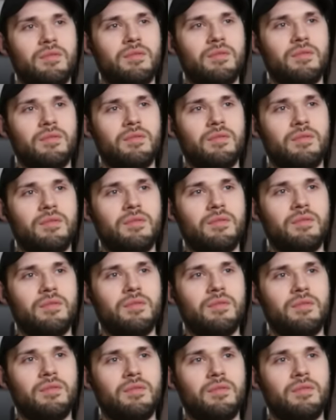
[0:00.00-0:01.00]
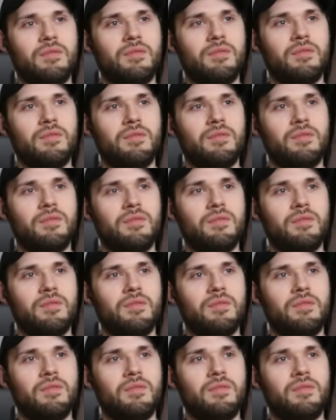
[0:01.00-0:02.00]

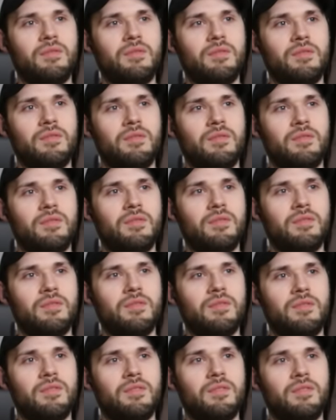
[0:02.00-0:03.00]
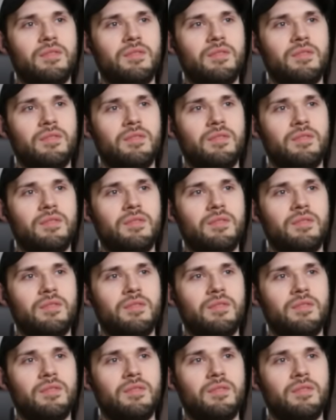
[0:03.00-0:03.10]
No words are spoken by the person on screen.